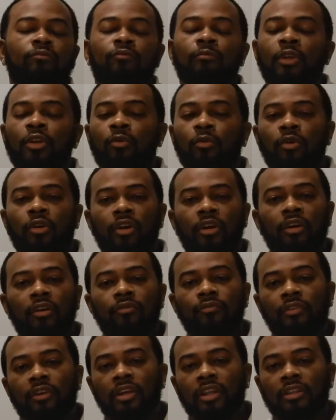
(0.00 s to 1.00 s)
be worried or
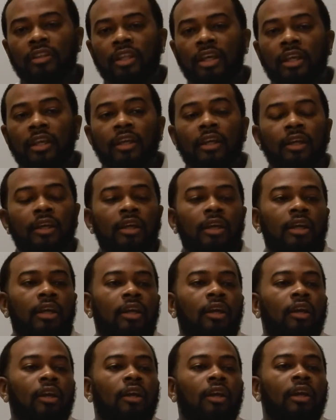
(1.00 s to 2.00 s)
feel a thing.
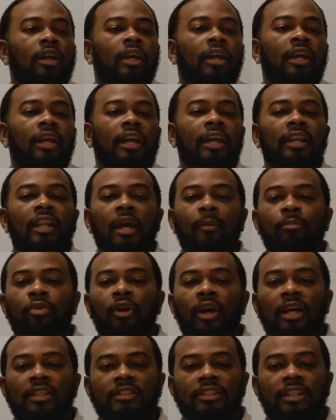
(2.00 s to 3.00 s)
In that
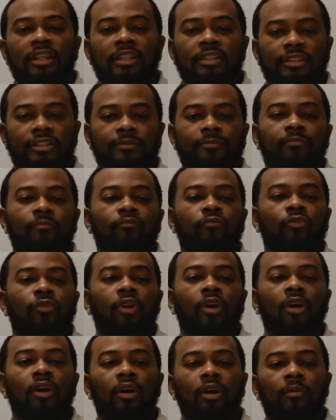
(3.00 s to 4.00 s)
process,
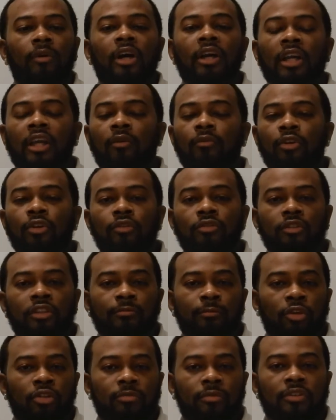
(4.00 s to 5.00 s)
again, we use
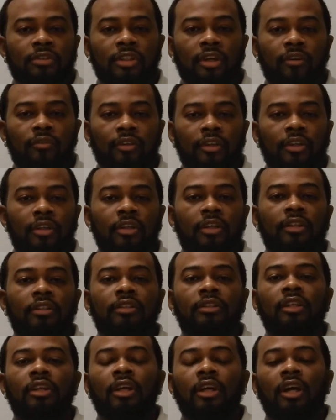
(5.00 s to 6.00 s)
disposable soft
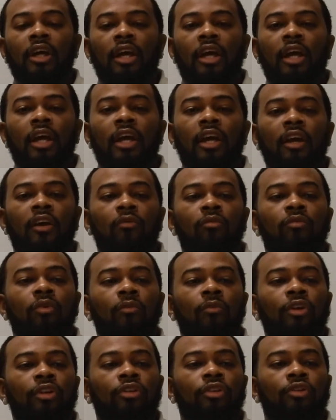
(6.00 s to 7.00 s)
goods, and
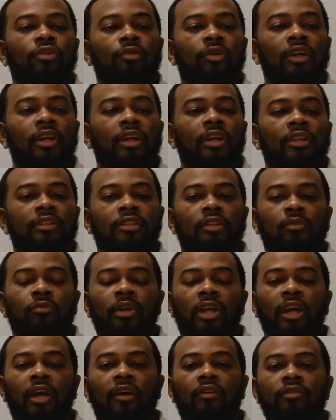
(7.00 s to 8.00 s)
what we do is
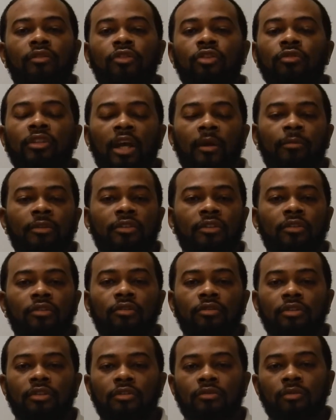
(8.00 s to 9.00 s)
we have two types of
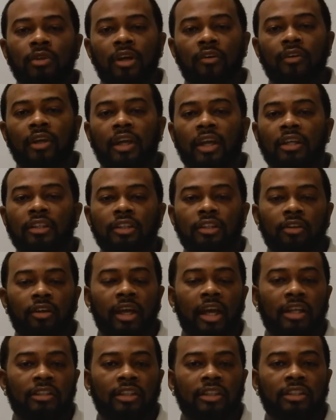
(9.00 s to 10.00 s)
solutions. We have an
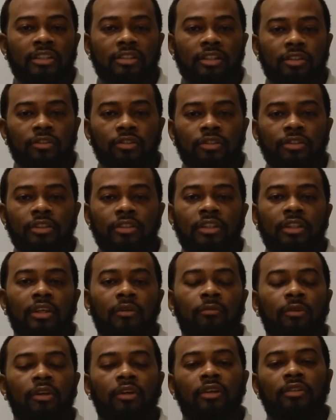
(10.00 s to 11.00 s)
anticoagulant solution,
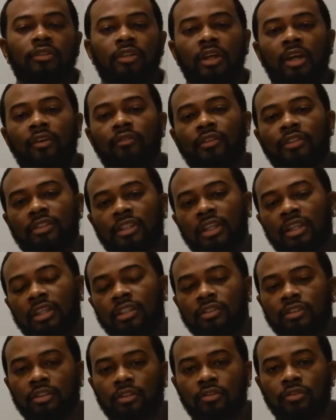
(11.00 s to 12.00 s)
and we also have a
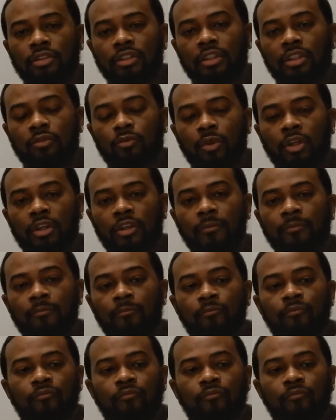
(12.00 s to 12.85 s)
saline solution as well.